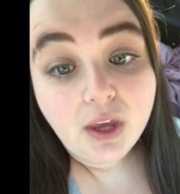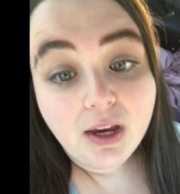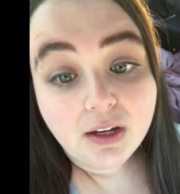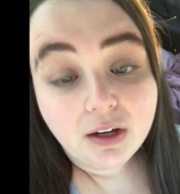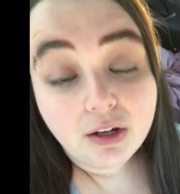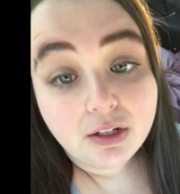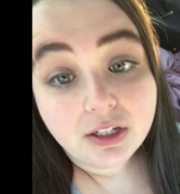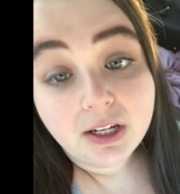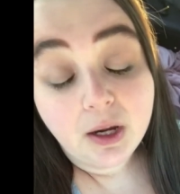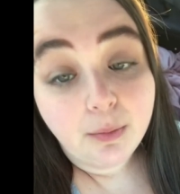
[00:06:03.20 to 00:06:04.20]
And
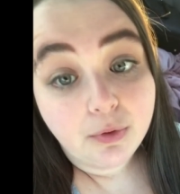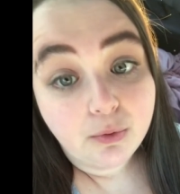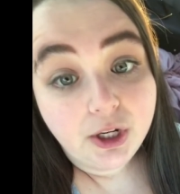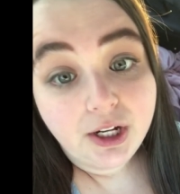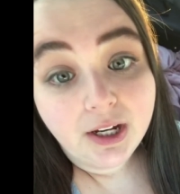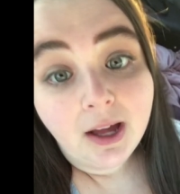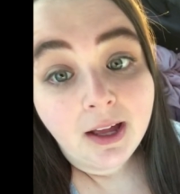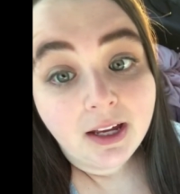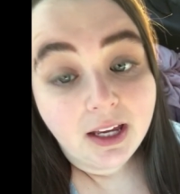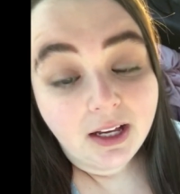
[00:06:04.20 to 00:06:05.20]
camp three
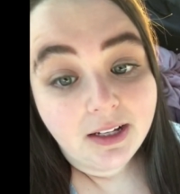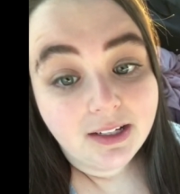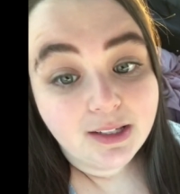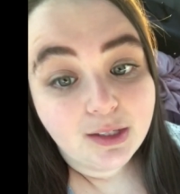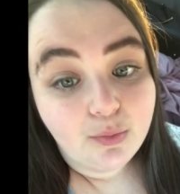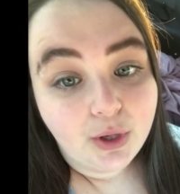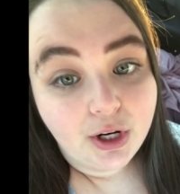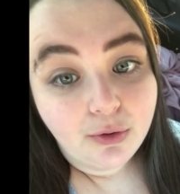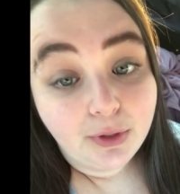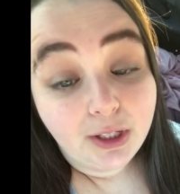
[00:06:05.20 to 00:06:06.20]
is where
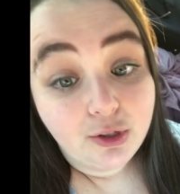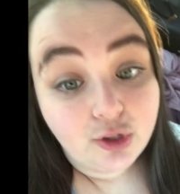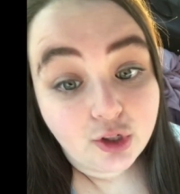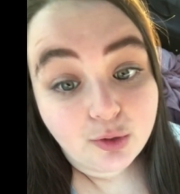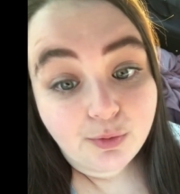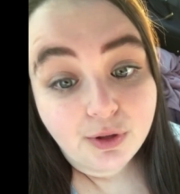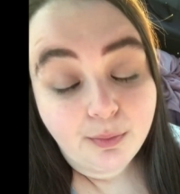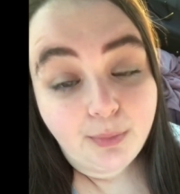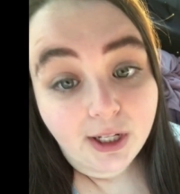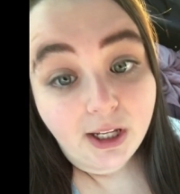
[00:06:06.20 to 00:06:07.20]
your relationship with
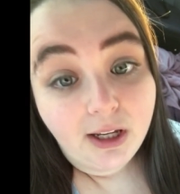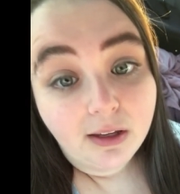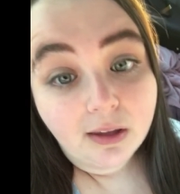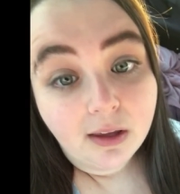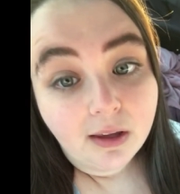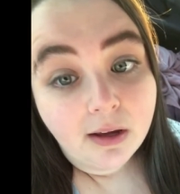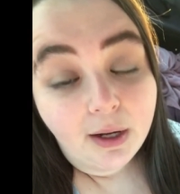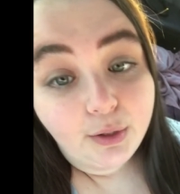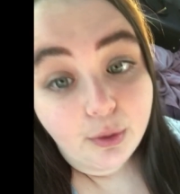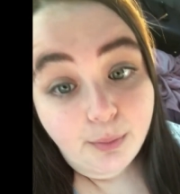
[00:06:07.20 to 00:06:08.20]
money
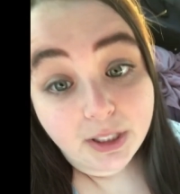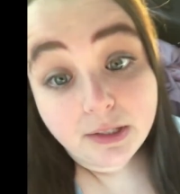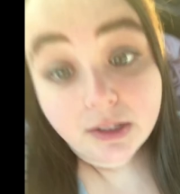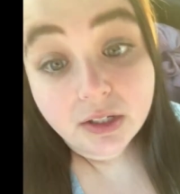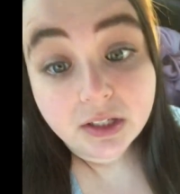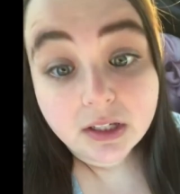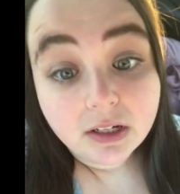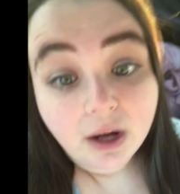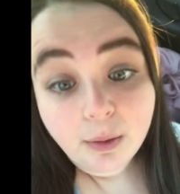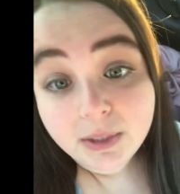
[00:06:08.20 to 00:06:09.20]
and your business
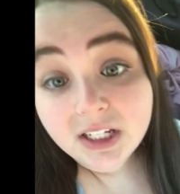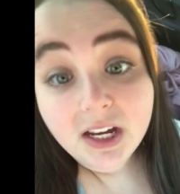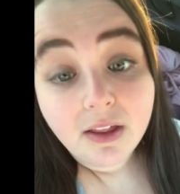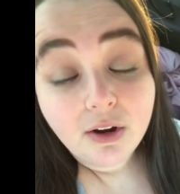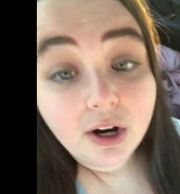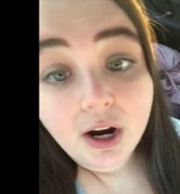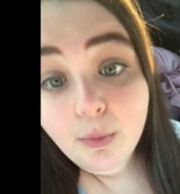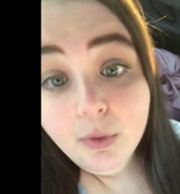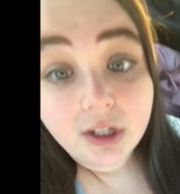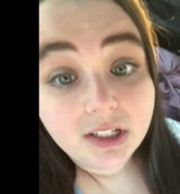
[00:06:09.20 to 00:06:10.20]
come together
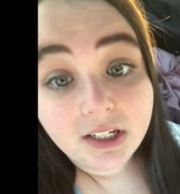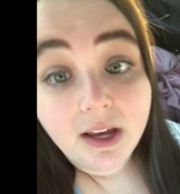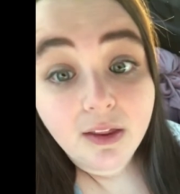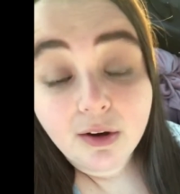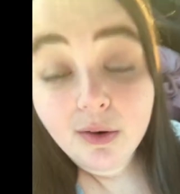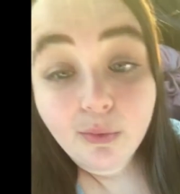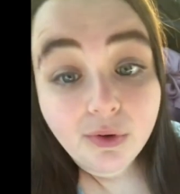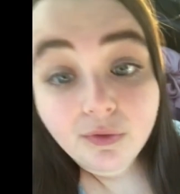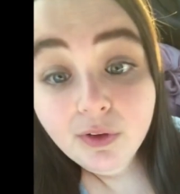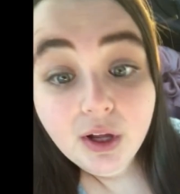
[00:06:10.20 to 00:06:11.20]
and work together
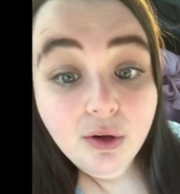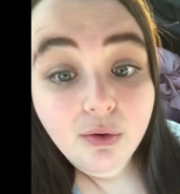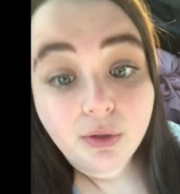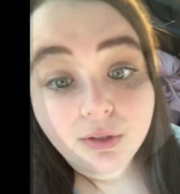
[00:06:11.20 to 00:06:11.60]
with flow.